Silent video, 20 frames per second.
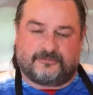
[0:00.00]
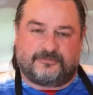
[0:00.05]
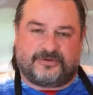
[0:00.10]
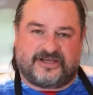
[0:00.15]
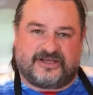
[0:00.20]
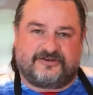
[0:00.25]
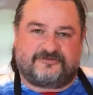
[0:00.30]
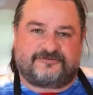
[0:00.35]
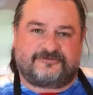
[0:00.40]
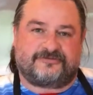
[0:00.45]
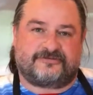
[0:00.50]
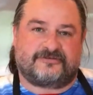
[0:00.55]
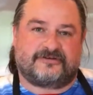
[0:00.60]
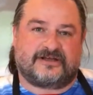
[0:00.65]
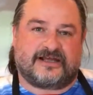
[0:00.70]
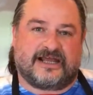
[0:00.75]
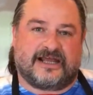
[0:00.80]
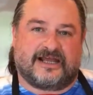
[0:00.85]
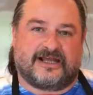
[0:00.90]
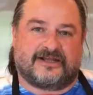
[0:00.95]
beef,
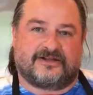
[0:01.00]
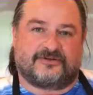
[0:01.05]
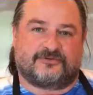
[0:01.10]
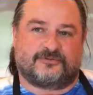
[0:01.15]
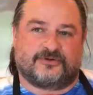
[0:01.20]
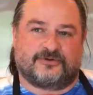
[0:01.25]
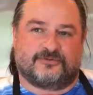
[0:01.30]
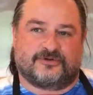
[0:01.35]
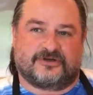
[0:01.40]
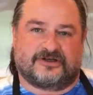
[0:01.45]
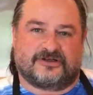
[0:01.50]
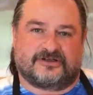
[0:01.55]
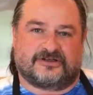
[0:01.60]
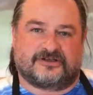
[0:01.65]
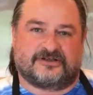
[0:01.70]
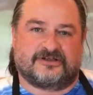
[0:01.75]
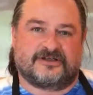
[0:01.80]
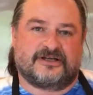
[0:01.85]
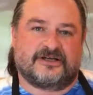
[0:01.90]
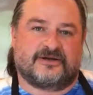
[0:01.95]
and we
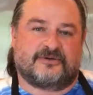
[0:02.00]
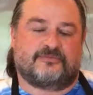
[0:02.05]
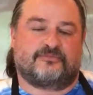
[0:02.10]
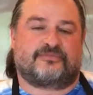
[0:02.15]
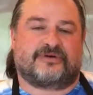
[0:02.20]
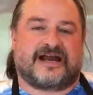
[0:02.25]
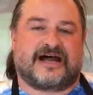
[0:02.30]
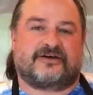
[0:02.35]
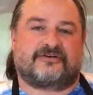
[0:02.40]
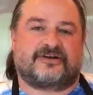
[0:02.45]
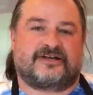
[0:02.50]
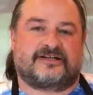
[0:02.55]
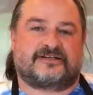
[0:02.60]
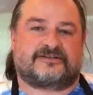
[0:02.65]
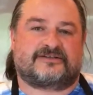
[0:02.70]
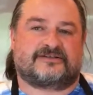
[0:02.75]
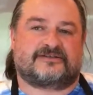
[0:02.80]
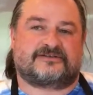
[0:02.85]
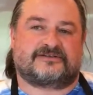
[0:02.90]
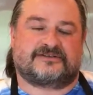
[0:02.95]
will brown
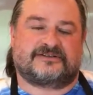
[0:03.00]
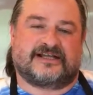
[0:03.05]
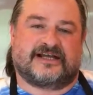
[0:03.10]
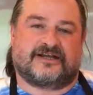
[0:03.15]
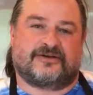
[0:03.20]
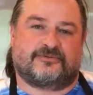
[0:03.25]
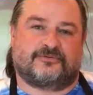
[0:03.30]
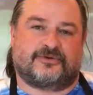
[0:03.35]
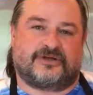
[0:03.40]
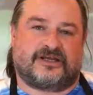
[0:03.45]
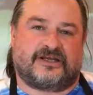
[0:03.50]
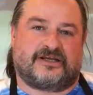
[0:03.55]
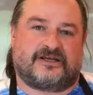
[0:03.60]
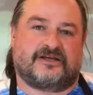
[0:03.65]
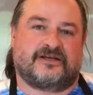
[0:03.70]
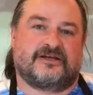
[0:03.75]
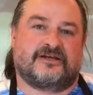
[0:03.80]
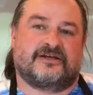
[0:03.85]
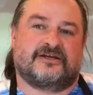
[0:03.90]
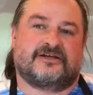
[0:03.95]
it, then
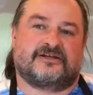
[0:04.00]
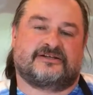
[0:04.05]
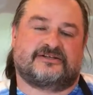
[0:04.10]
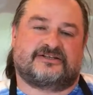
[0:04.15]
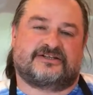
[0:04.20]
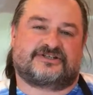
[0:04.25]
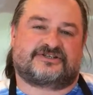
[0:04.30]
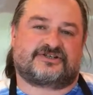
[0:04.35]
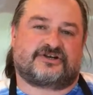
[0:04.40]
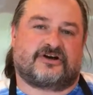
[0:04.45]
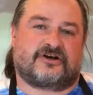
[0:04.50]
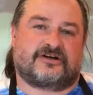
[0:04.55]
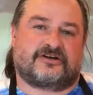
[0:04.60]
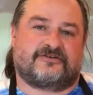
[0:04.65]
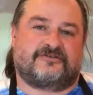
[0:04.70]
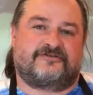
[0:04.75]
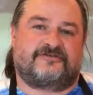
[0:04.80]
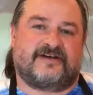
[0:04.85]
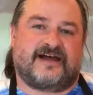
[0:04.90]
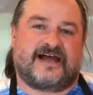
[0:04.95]
we discard
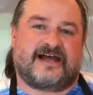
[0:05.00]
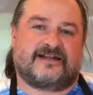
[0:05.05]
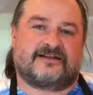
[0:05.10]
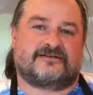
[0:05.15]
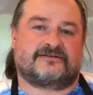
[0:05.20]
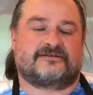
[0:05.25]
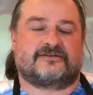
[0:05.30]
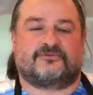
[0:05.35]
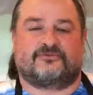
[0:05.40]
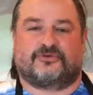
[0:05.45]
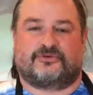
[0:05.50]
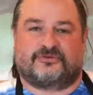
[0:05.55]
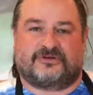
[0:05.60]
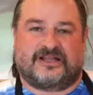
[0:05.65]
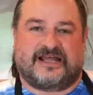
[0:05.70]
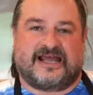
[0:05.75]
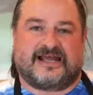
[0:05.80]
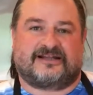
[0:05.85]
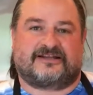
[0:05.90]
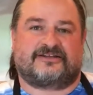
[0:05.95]
the fat, we
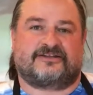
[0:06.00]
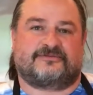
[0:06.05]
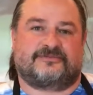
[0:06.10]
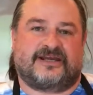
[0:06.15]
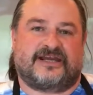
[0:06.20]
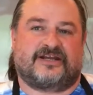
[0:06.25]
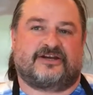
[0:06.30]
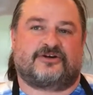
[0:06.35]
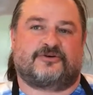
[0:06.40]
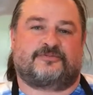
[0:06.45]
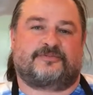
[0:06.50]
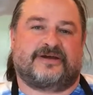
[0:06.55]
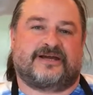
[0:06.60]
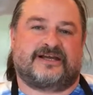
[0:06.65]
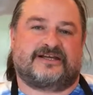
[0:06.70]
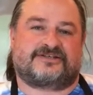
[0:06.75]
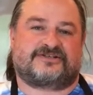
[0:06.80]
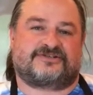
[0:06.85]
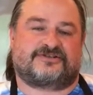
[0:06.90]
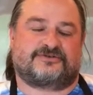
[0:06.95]
will add tomato
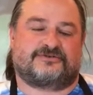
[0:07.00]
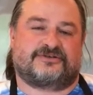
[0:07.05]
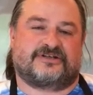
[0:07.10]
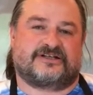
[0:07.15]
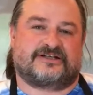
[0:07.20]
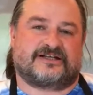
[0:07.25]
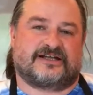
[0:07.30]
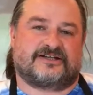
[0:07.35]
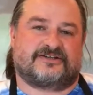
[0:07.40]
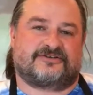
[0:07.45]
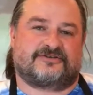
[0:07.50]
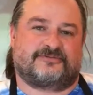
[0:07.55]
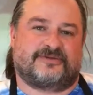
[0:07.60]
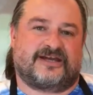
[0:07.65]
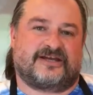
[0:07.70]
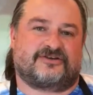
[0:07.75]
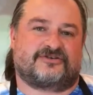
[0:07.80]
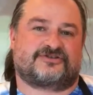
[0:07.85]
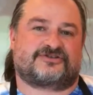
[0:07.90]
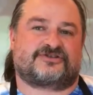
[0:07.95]
paste to it and
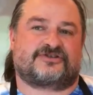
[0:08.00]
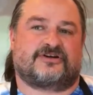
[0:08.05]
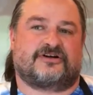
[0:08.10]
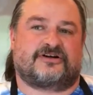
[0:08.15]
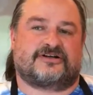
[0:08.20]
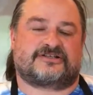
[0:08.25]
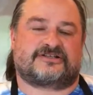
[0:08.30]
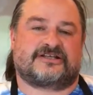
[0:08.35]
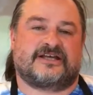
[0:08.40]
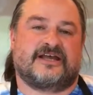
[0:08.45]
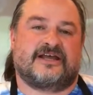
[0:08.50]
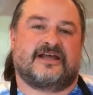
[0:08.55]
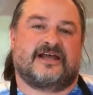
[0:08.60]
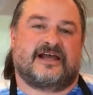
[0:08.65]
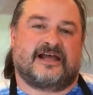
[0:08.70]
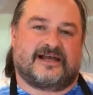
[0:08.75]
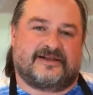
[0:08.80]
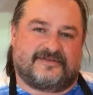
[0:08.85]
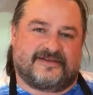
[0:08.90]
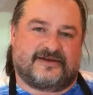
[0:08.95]
tomato sauce,
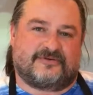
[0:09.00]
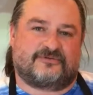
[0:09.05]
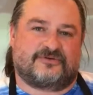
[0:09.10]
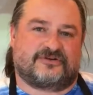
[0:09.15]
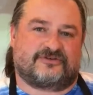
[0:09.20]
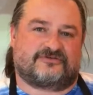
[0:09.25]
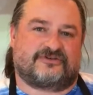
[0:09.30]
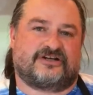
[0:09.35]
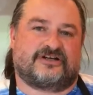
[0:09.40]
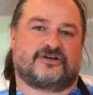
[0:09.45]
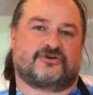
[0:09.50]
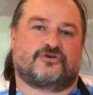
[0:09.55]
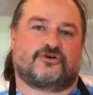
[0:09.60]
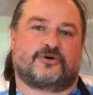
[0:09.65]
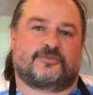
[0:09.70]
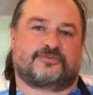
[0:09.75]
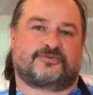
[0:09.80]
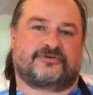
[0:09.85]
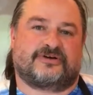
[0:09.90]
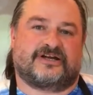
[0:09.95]
and then we'll
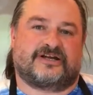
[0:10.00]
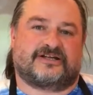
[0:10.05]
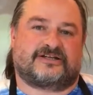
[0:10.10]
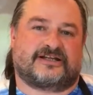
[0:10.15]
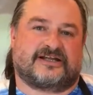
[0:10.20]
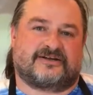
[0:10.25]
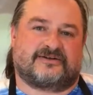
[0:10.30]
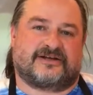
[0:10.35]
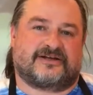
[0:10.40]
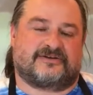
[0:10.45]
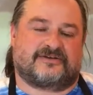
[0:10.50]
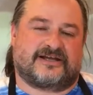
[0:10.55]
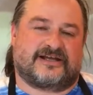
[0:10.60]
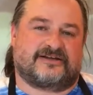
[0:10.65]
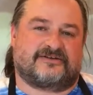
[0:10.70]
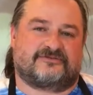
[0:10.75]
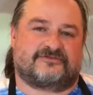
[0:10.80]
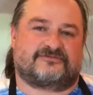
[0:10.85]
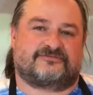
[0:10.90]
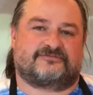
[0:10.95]
reincorporate
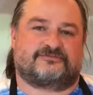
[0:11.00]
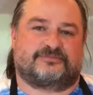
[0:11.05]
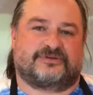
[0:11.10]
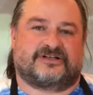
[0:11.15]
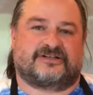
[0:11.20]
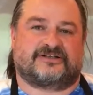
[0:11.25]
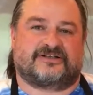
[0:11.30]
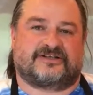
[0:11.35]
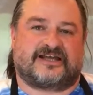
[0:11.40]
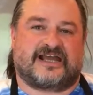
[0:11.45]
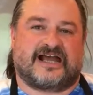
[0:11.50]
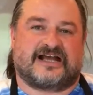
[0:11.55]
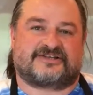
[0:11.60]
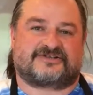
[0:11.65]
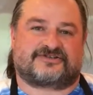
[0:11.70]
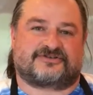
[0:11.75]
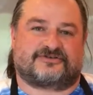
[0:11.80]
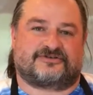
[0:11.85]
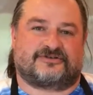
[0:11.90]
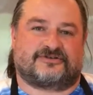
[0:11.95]
and build the
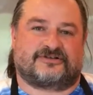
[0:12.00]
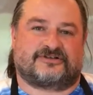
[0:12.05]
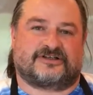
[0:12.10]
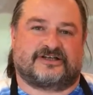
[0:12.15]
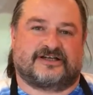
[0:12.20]
casserole